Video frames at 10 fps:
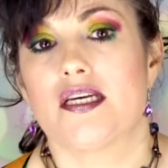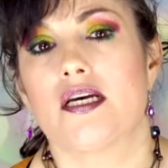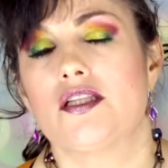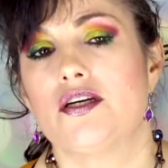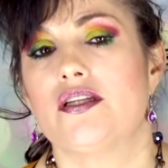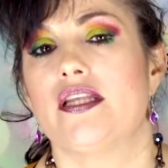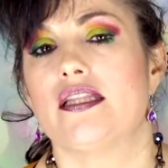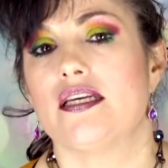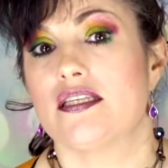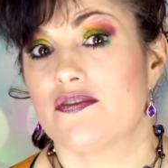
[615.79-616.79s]
concluded
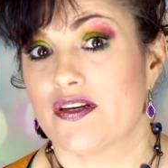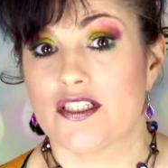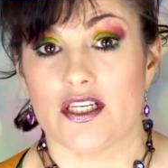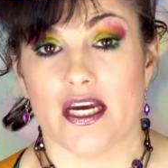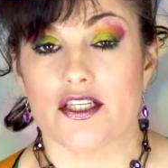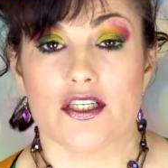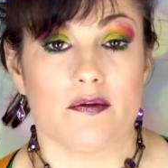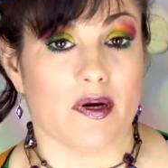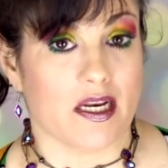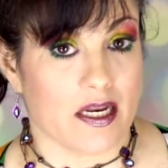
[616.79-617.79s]
that the
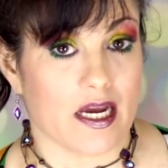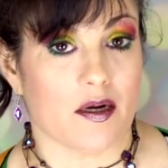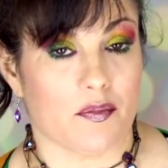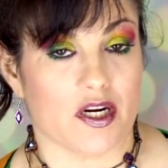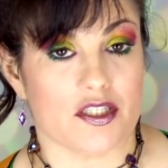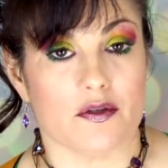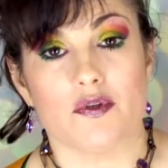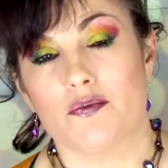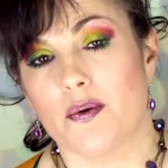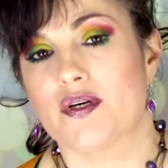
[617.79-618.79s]
asphyxiation by neck compression
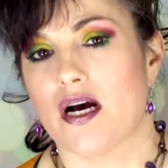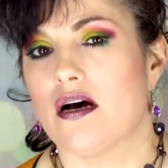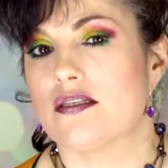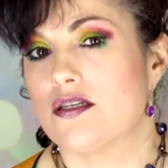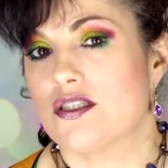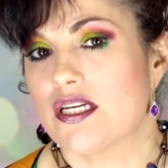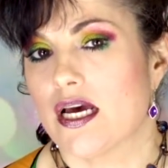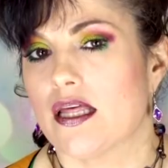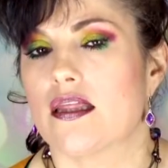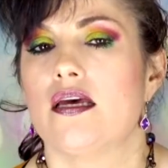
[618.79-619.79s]
was what caused her
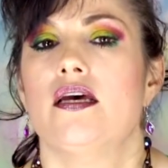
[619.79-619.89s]
death.